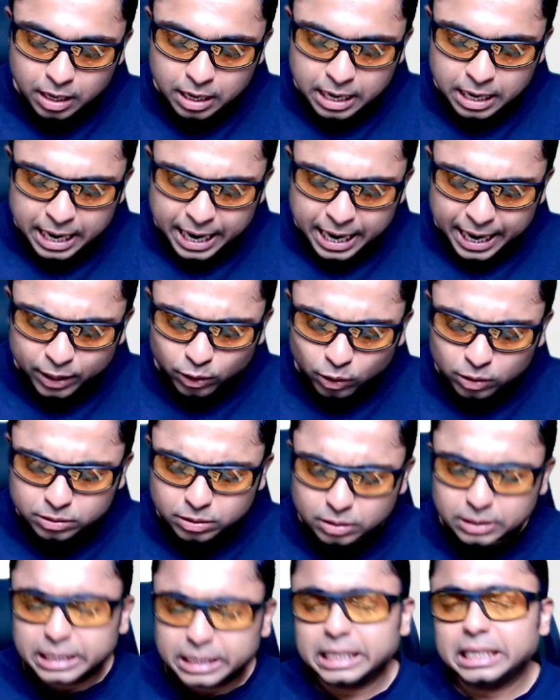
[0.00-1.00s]
and also
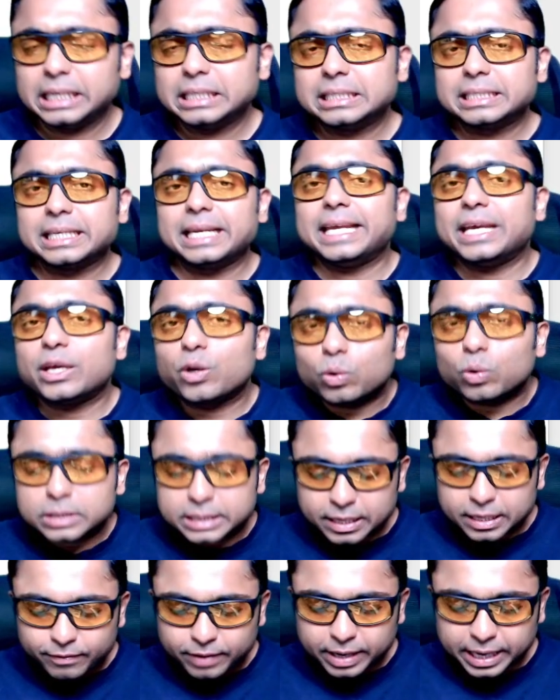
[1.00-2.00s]
the sclerosing
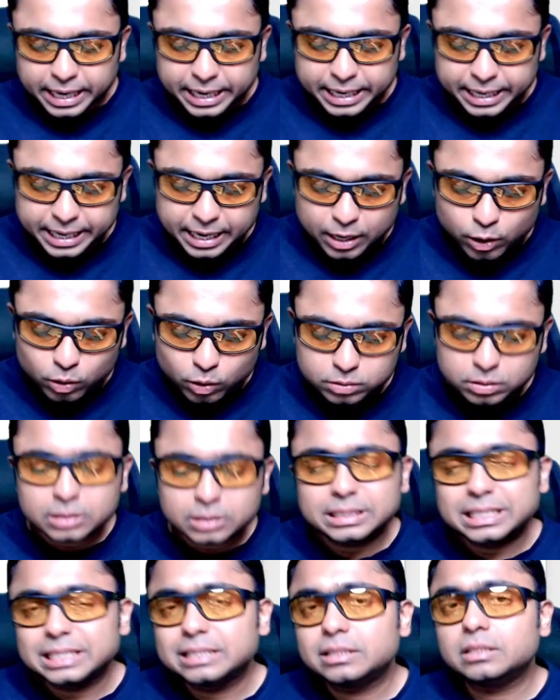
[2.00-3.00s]
variety, and also
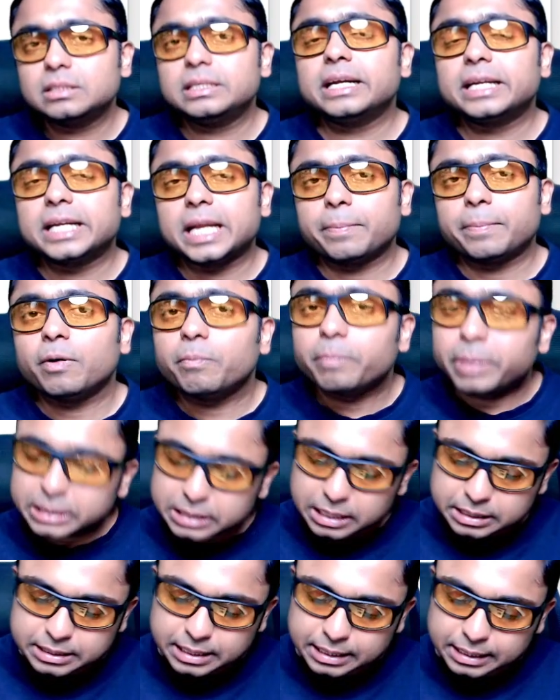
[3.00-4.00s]
cystic type of basal cell
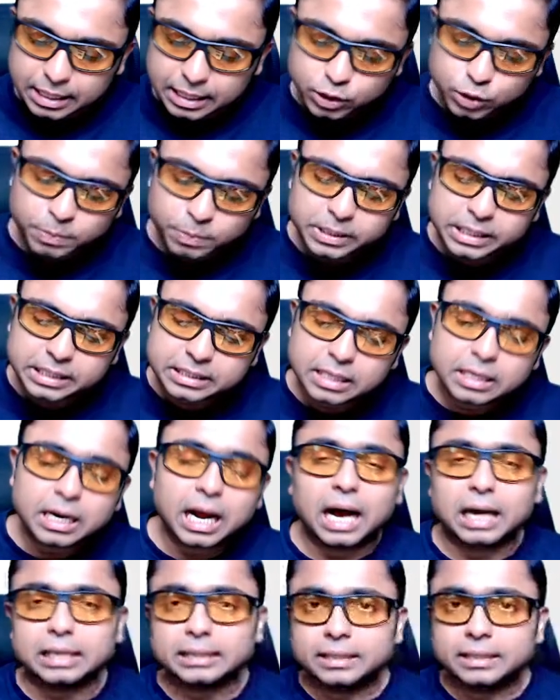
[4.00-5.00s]
carcinoma. These are
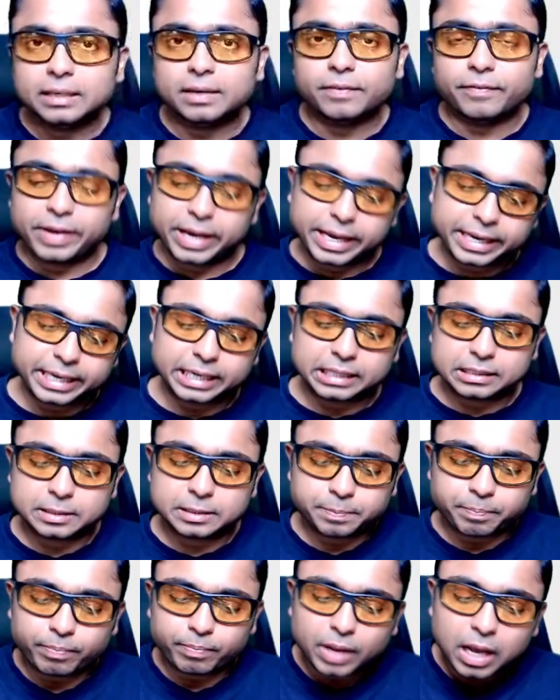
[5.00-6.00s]
other variants.
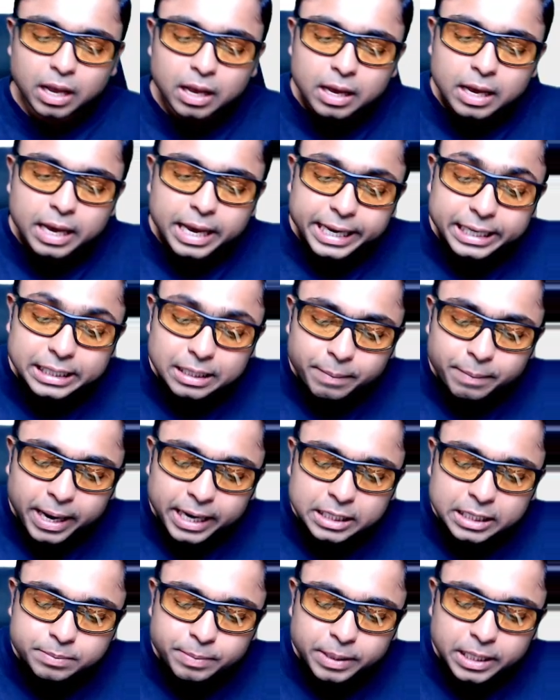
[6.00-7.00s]
In the
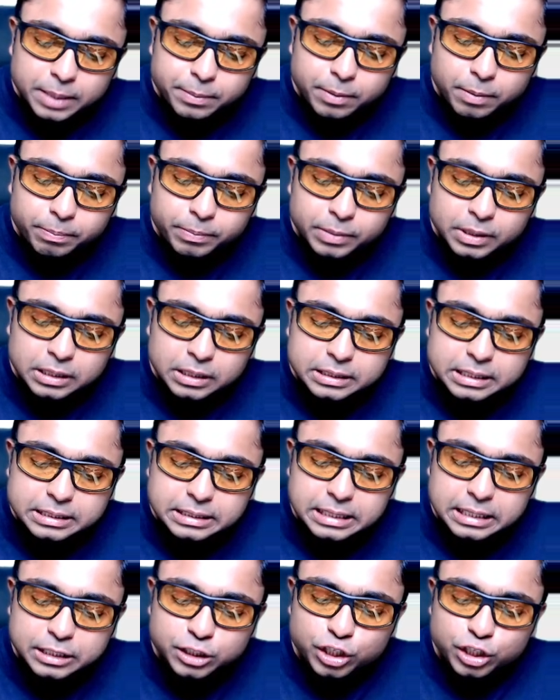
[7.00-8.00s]
management, remember, the
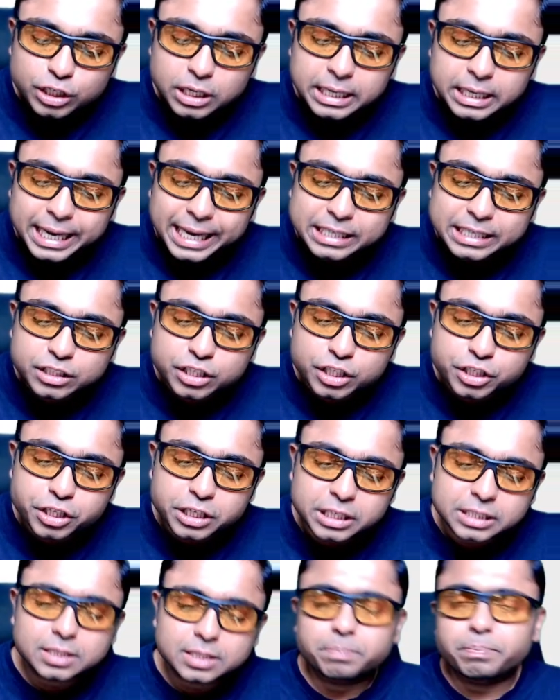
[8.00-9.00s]
surgical excision is a
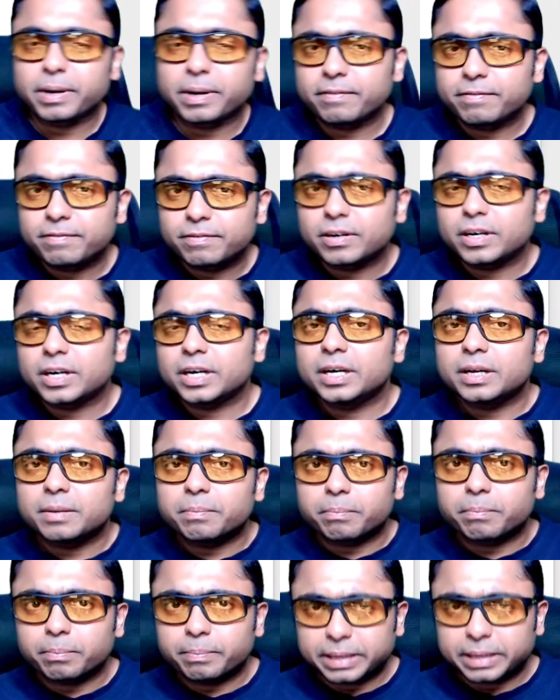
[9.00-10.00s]
preferred
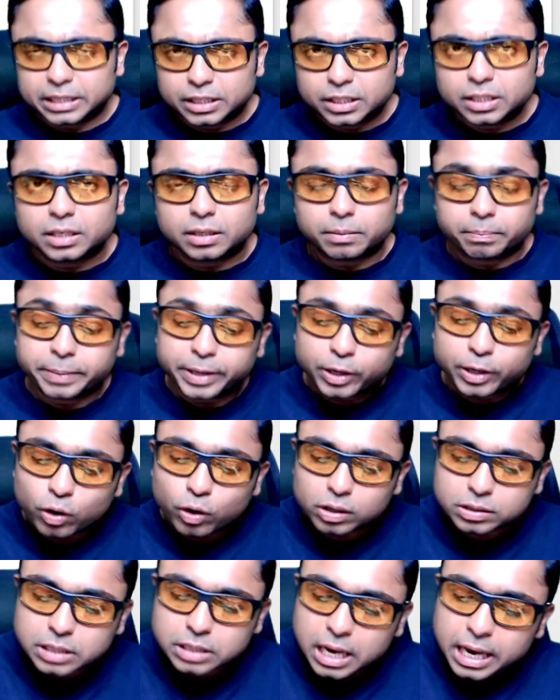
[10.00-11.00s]
method because
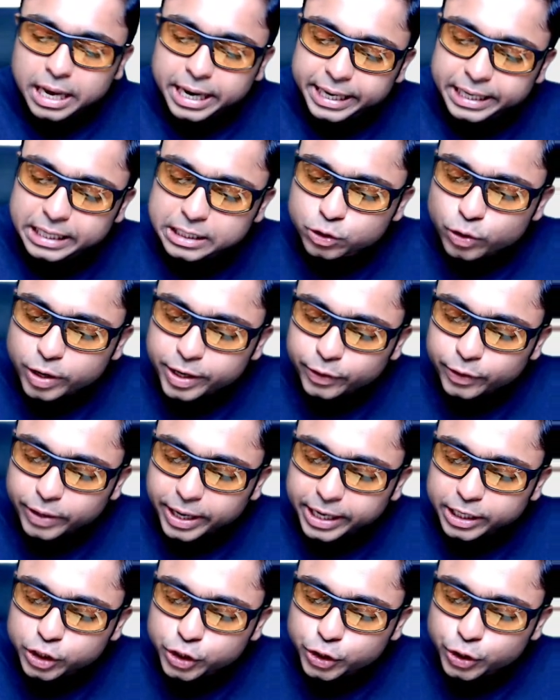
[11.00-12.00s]
it is going to
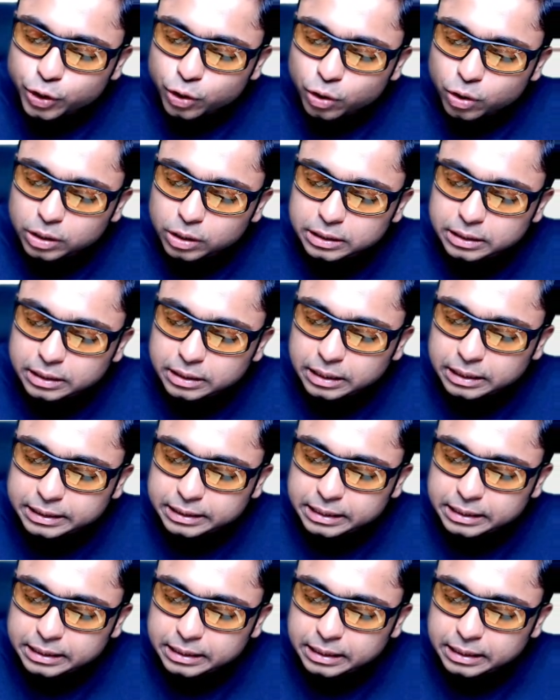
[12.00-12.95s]
ensure that the